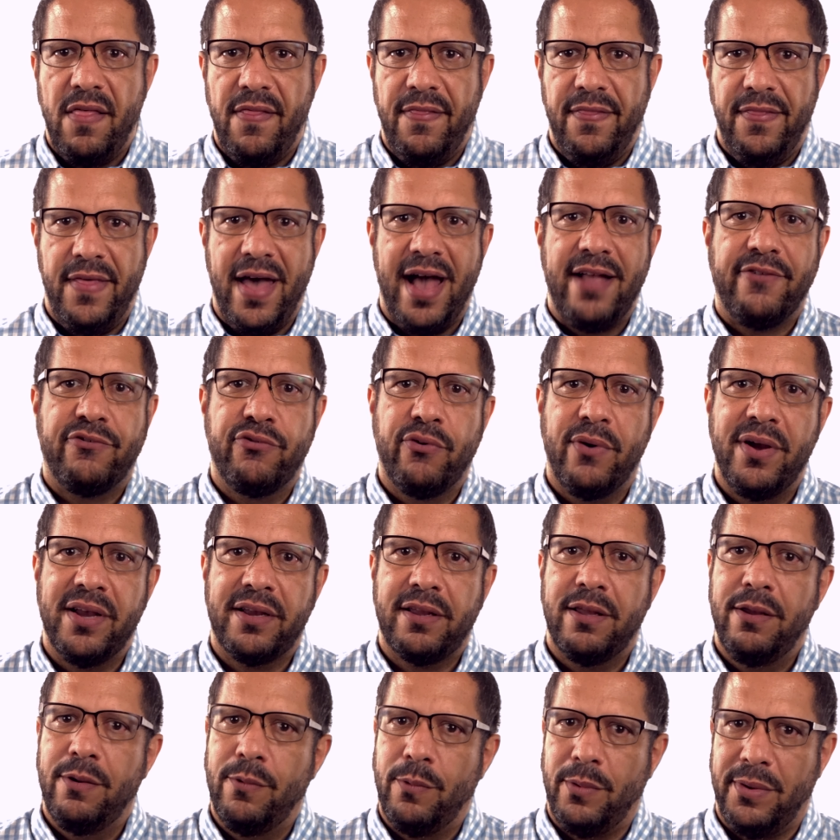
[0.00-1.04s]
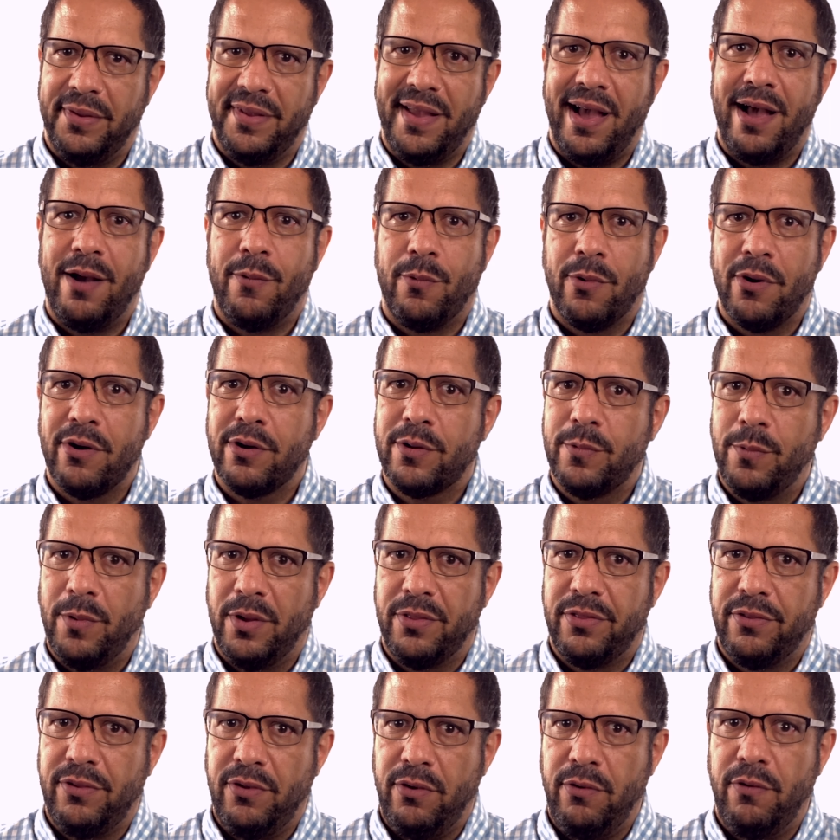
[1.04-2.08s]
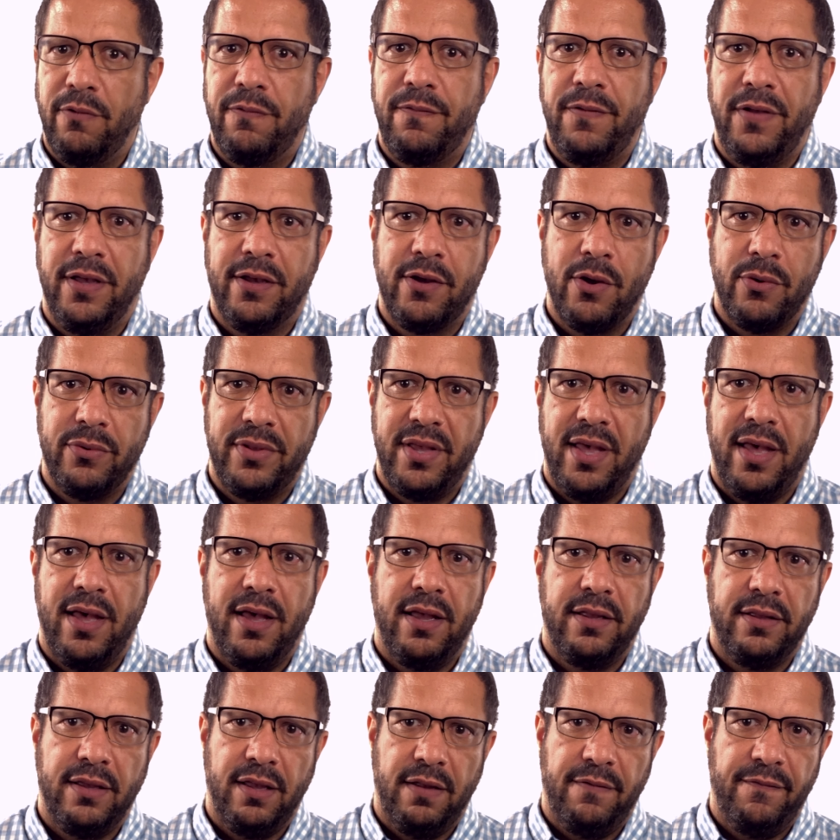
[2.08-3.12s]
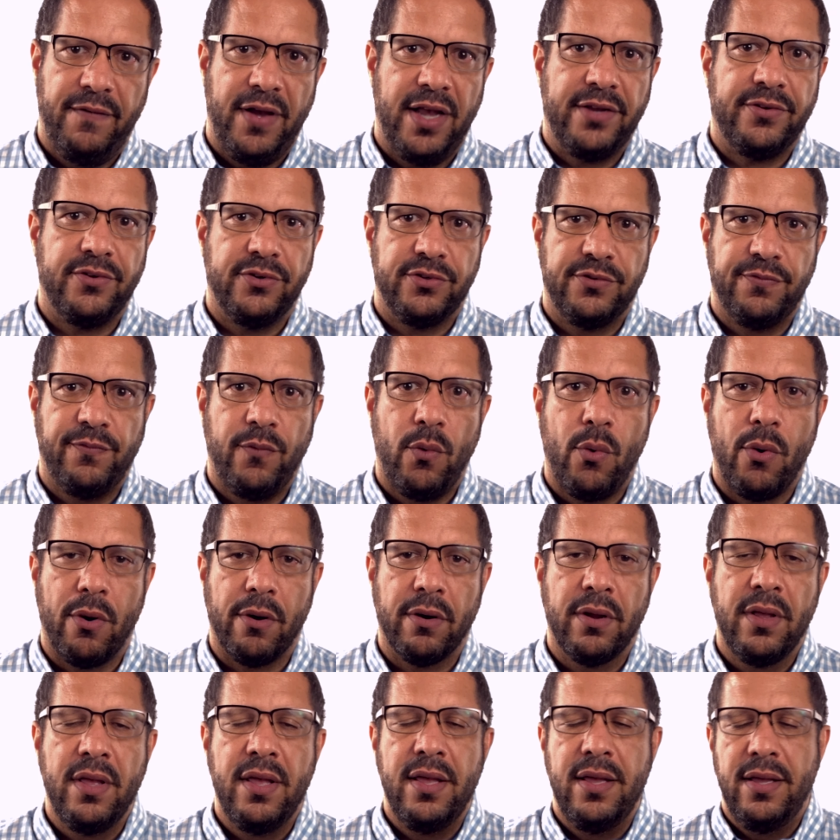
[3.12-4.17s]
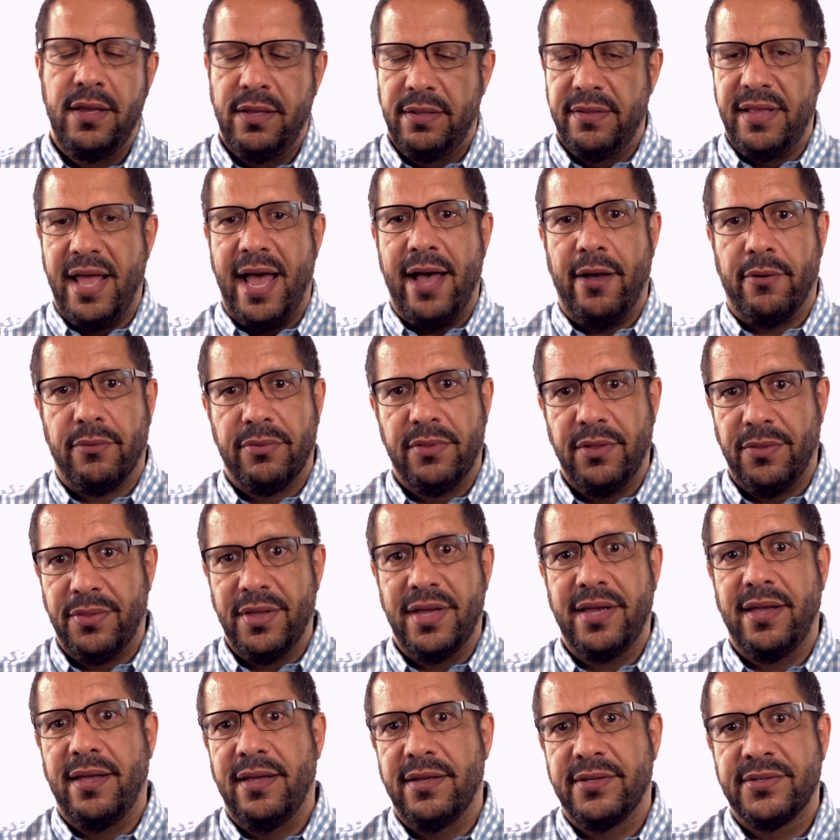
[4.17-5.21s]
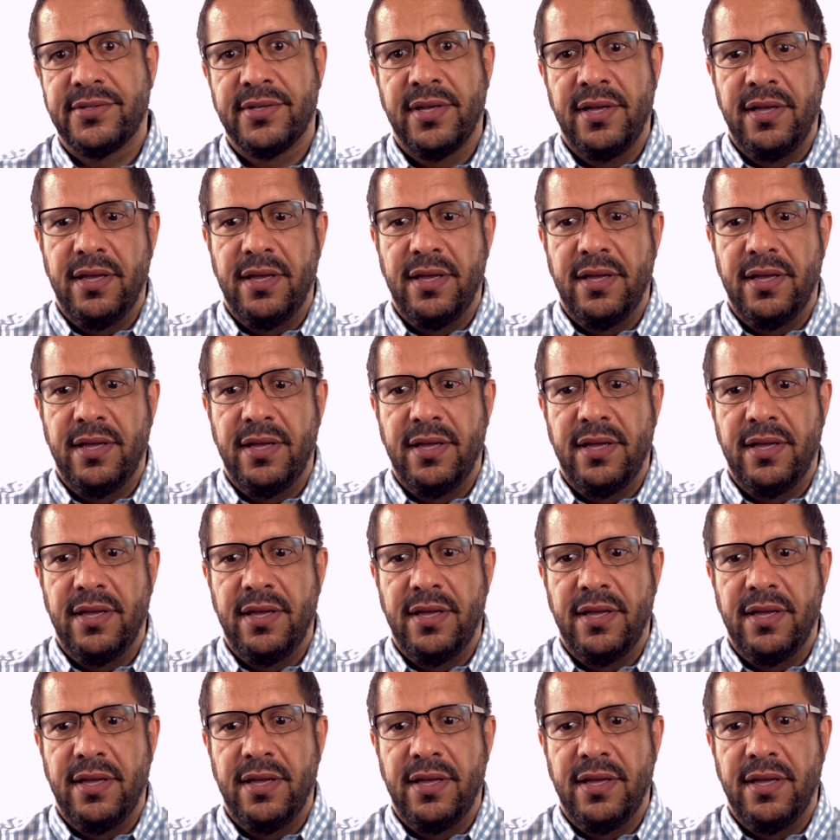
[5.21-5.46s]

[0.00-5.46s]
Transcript: That trick will not work with new FICO 10 and Vantage 4. Now, the thing is,